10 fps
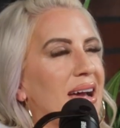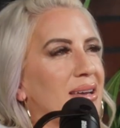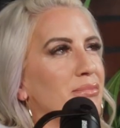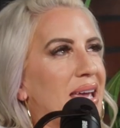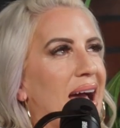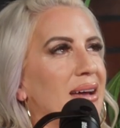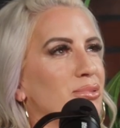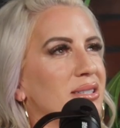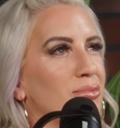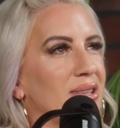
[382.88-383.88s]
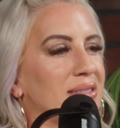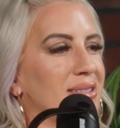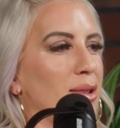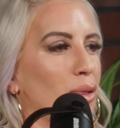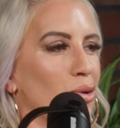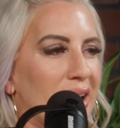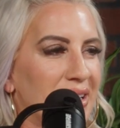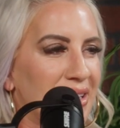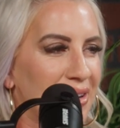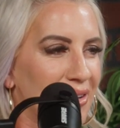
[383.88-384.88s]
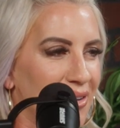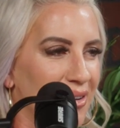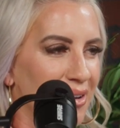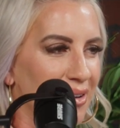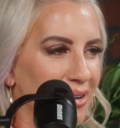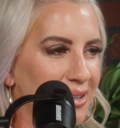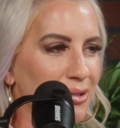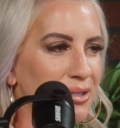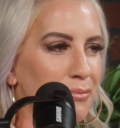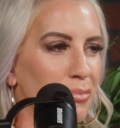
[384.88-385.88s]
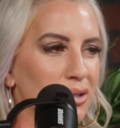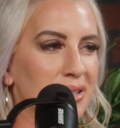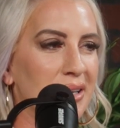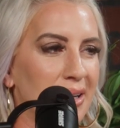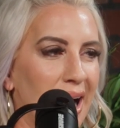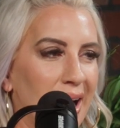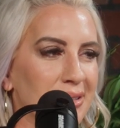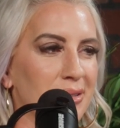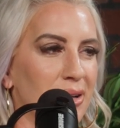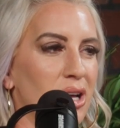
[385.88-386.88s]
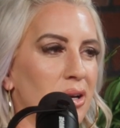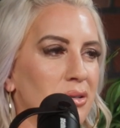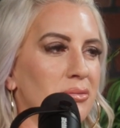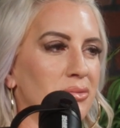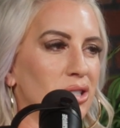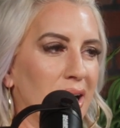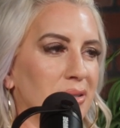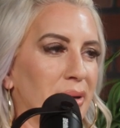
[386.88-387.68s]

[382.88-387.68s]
that can be had with someone that doesn't look it. Because there's some pussy ass jacked